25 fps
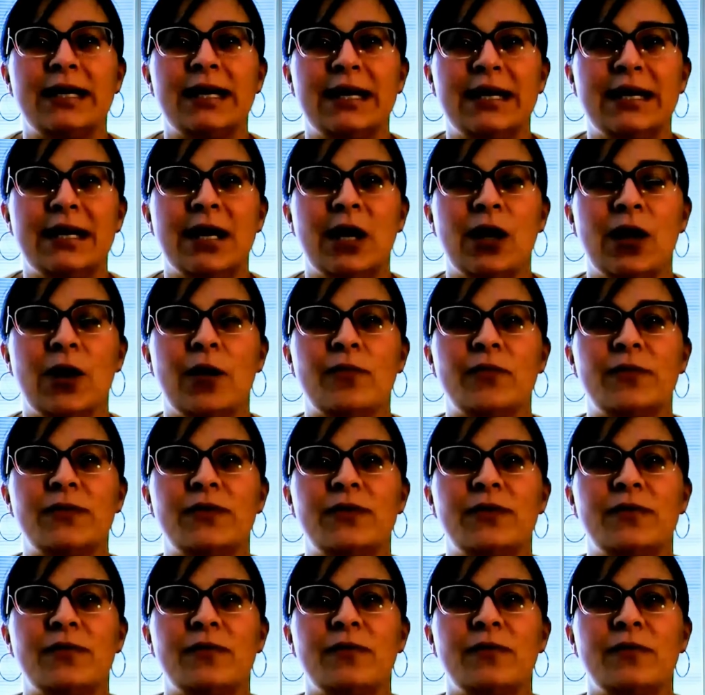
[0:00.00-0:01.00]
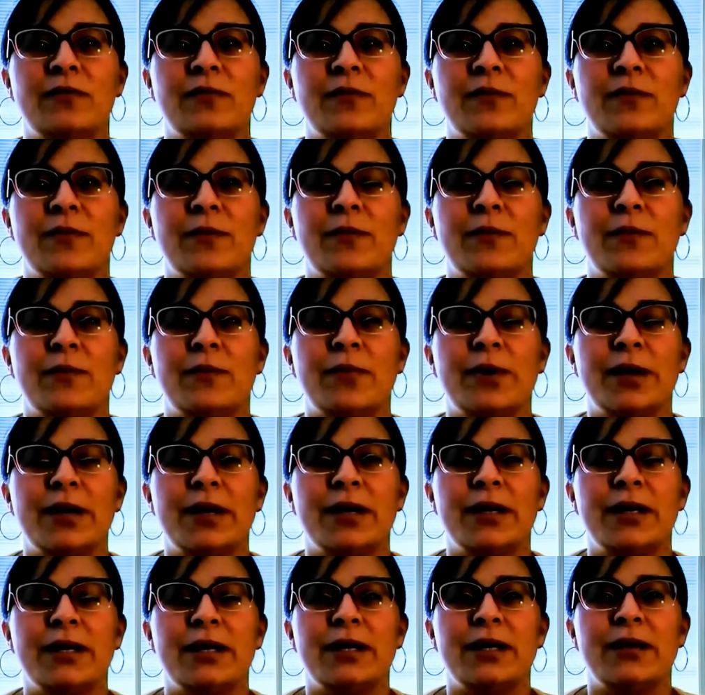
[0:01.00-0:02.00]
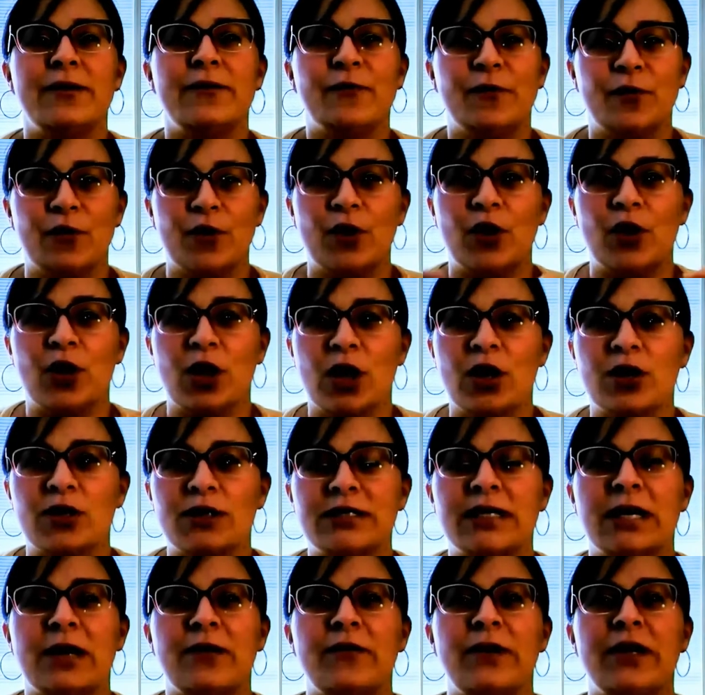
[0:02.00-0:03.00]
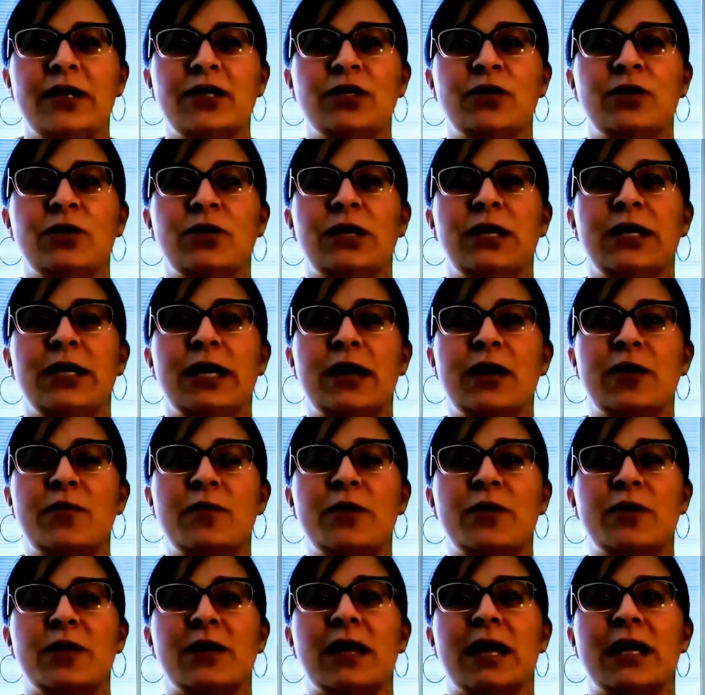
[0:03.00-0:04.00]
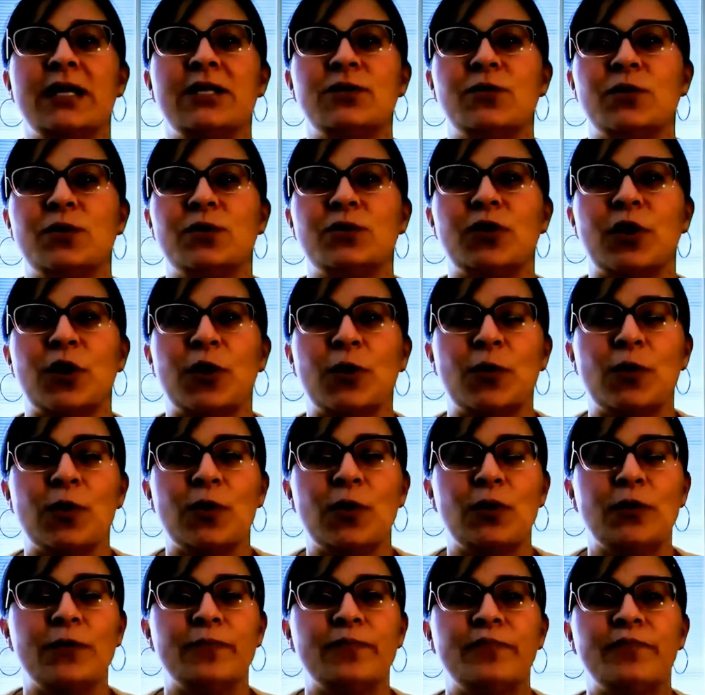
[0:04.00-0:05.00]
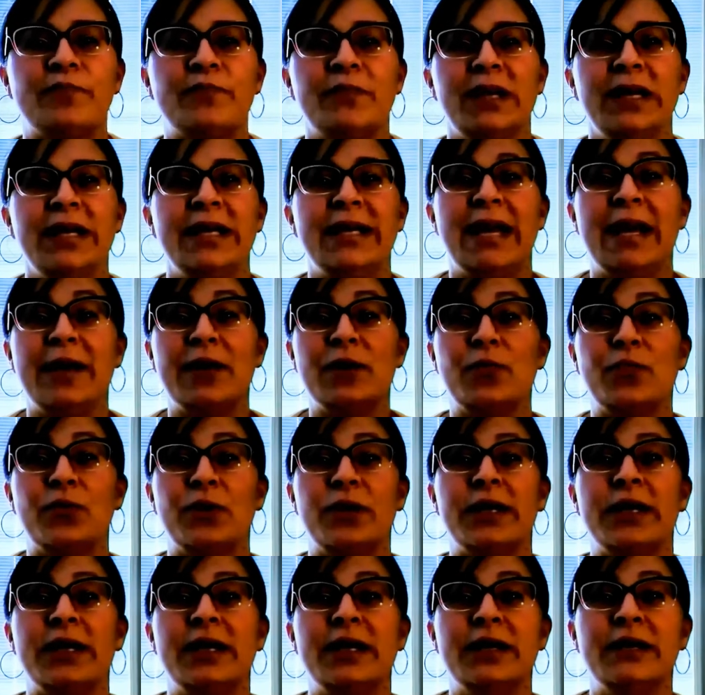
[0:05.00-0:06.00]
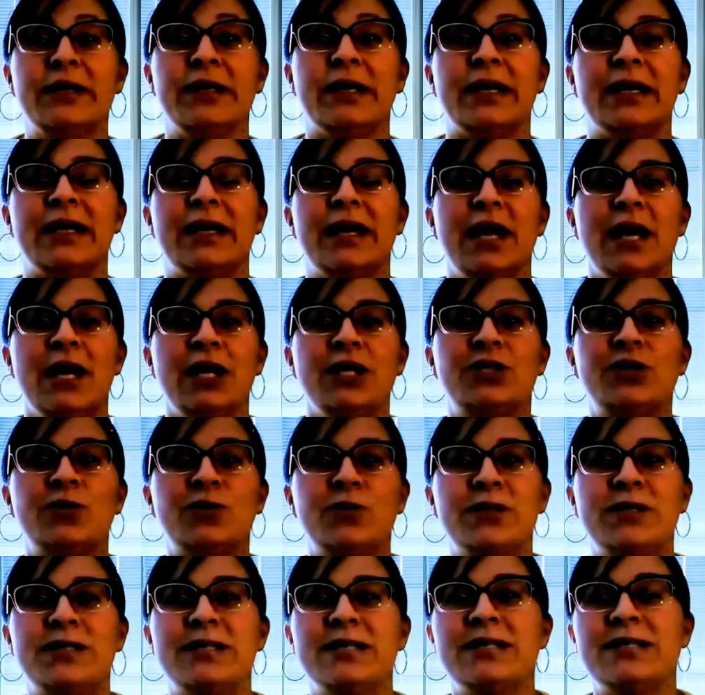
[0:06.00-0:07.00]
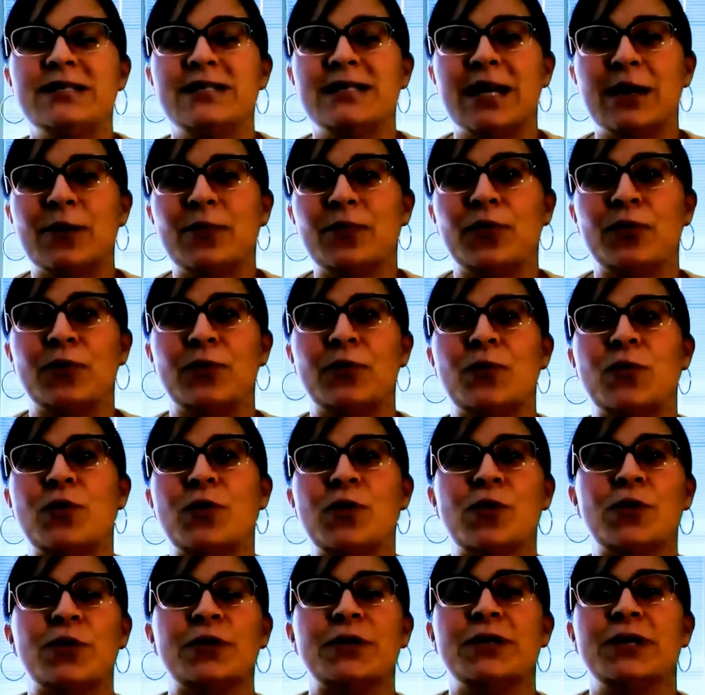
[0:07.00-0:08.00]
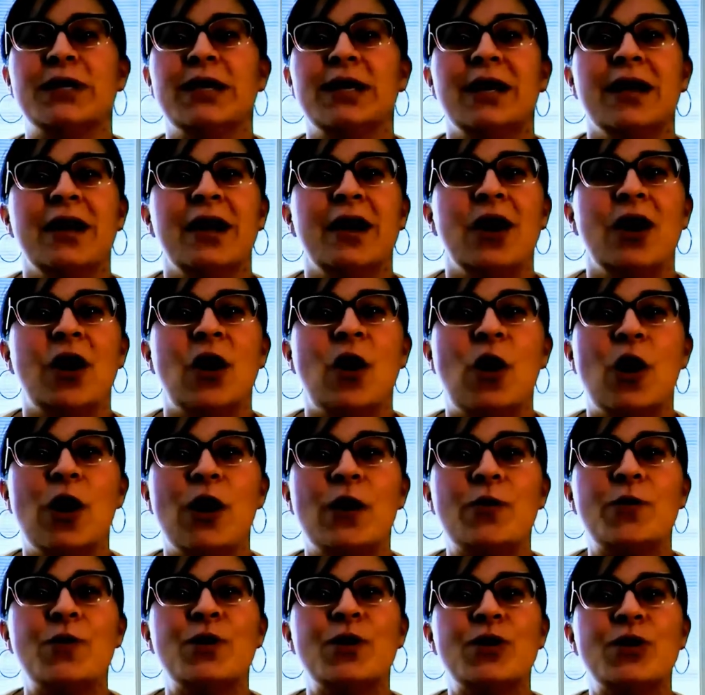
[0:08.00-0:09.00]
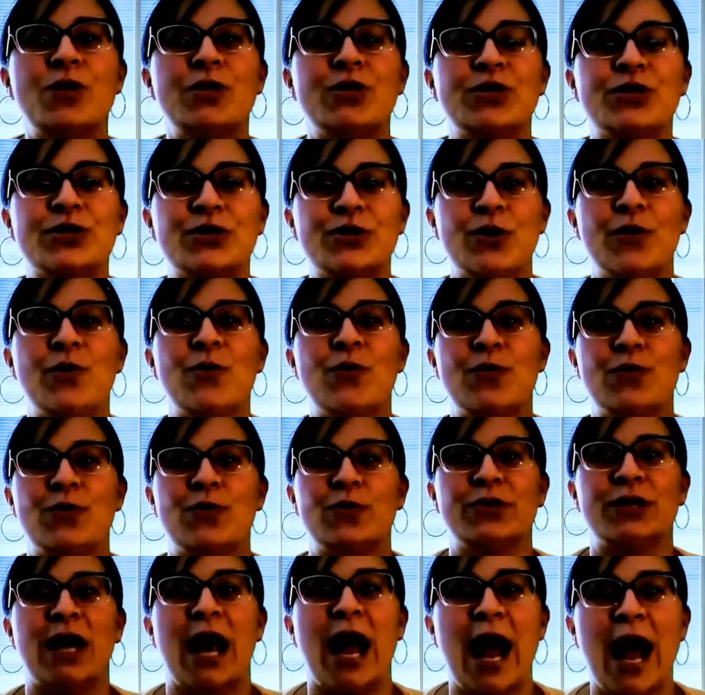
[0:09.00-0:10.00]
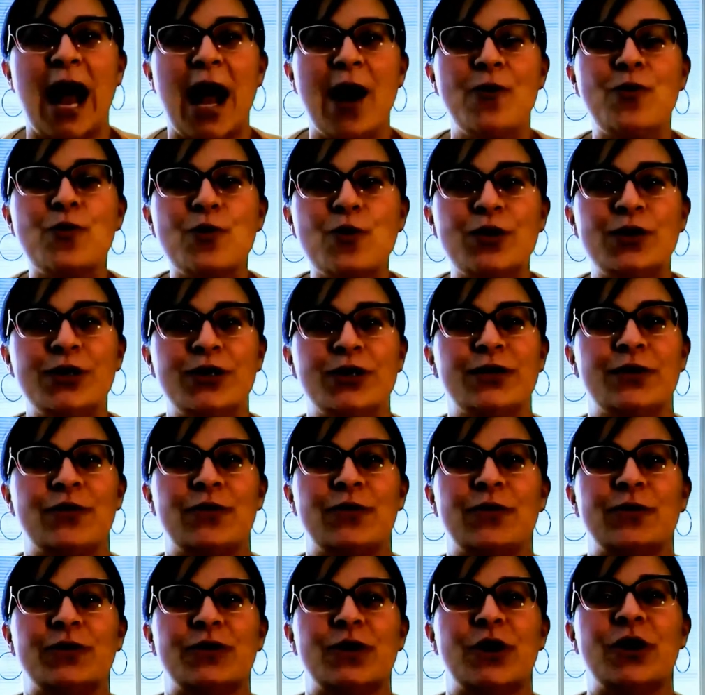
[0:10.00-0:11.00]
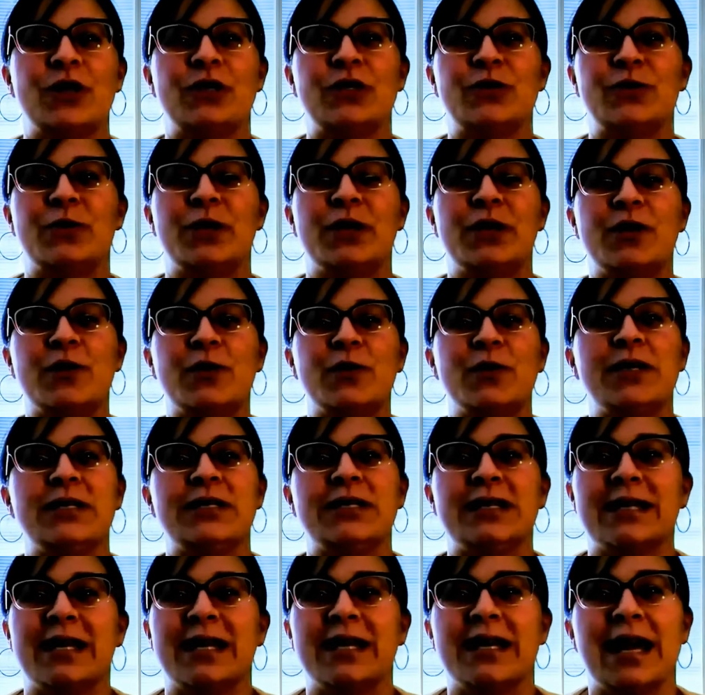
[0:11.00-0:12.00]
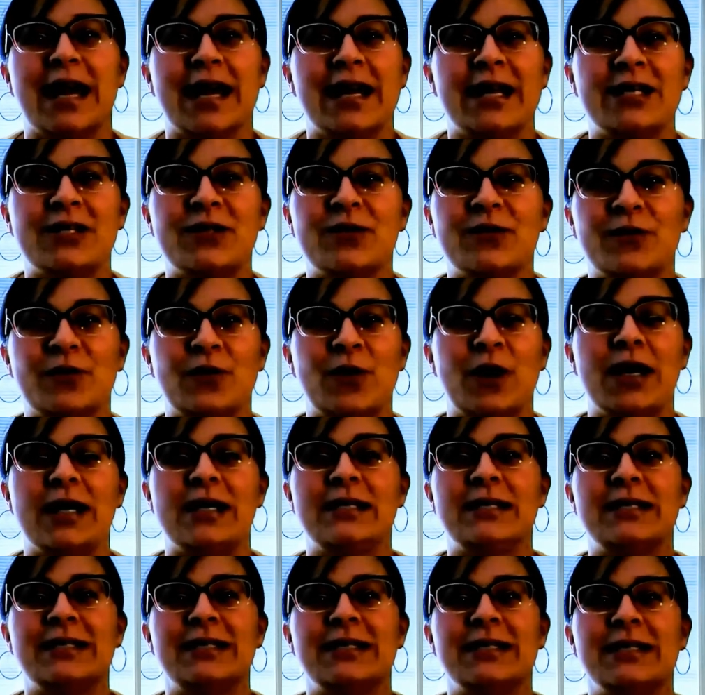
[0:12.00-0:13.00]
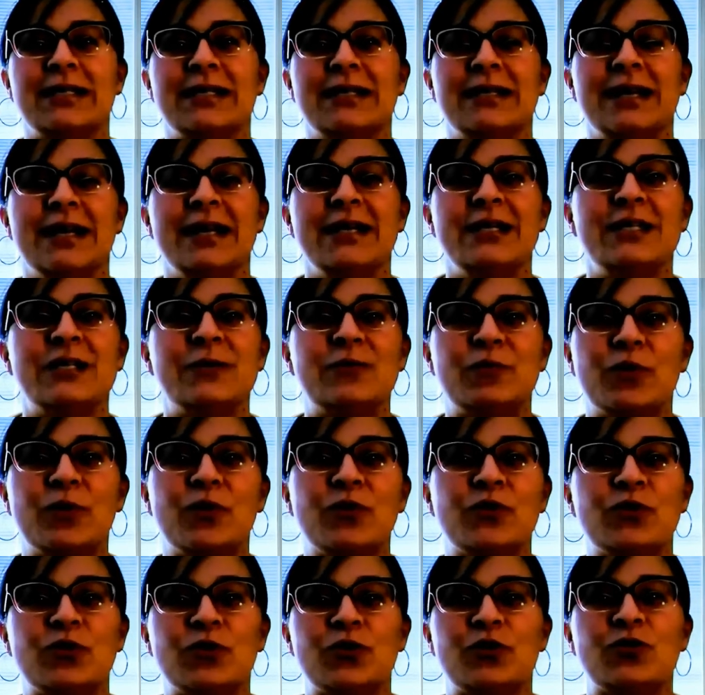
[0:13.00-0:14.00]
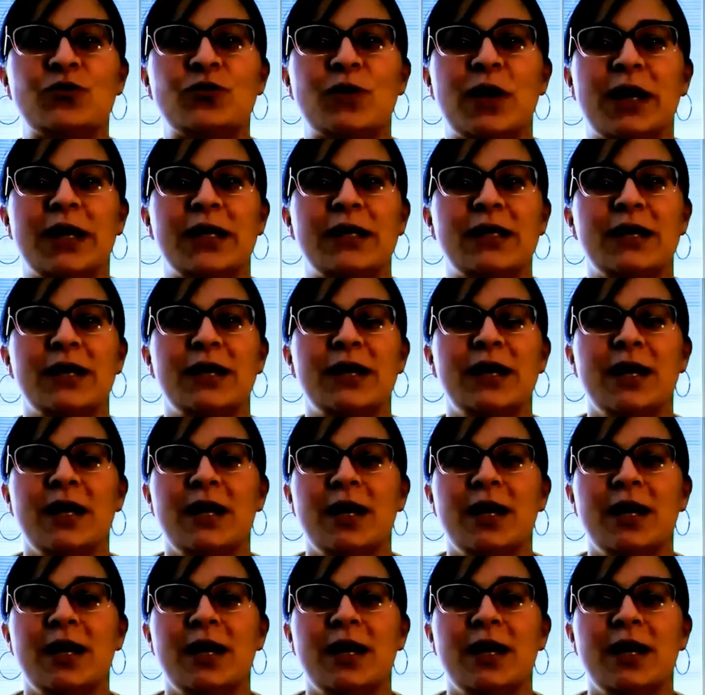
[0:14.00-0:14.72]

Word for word: he come, but for our salvation, he came to be the light to a dark world. He came to bring healing to a distempered world. Our souls, our souls are to increase in the knowledge of Christ in spiritual strength.